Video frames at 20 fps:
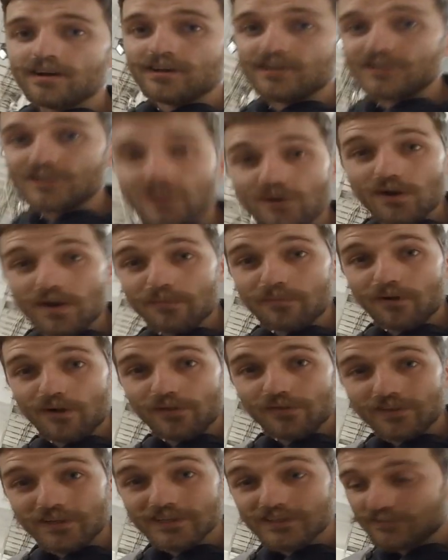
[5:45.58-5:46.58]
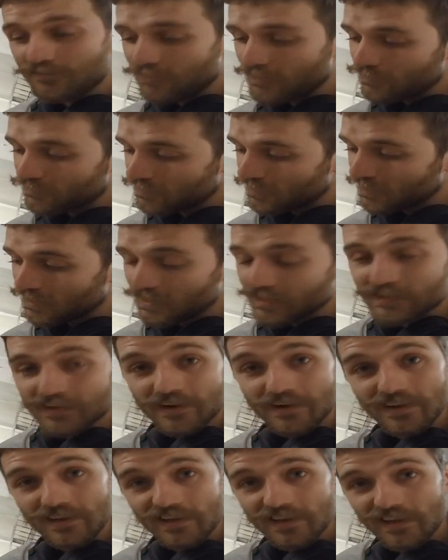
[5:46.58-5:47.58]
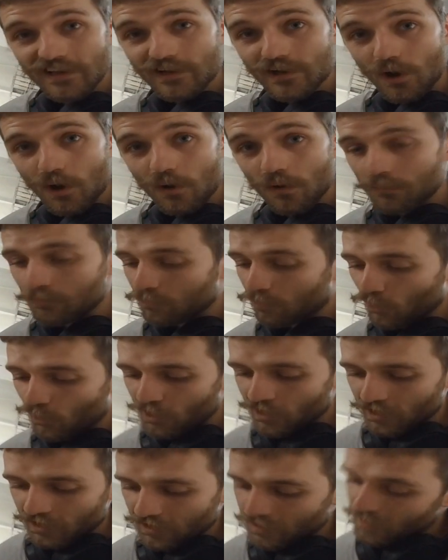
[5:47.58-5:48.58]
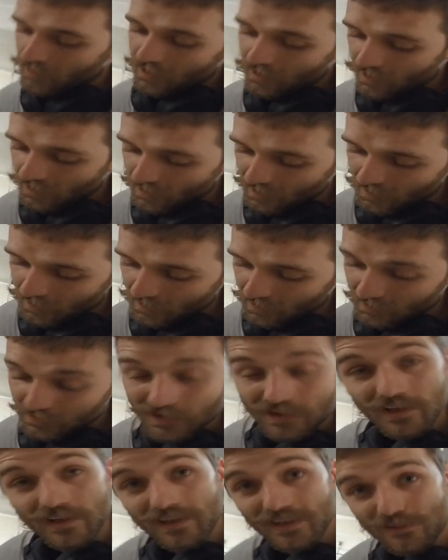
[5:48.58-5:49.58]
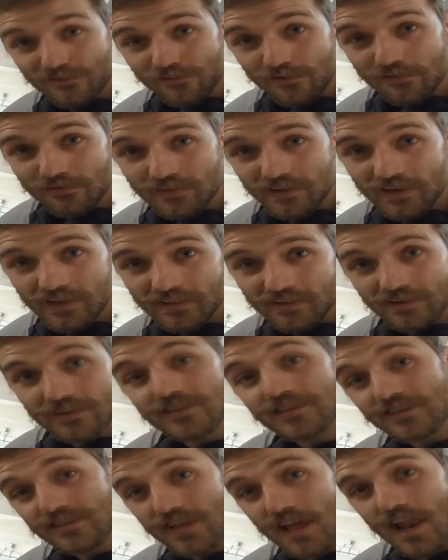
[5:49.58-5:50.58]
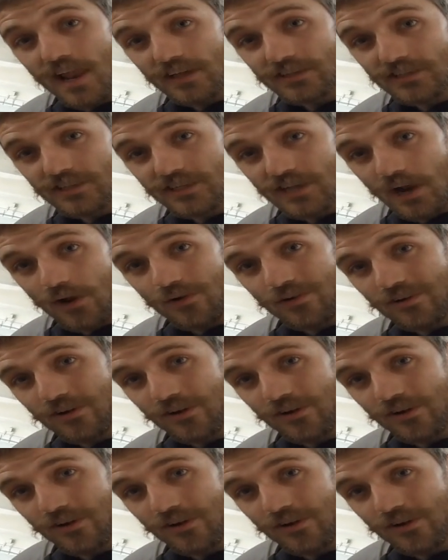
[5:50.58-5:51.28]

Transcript: So I bought this 50-liter eco boiler, and it's 50 liters because I like to shower a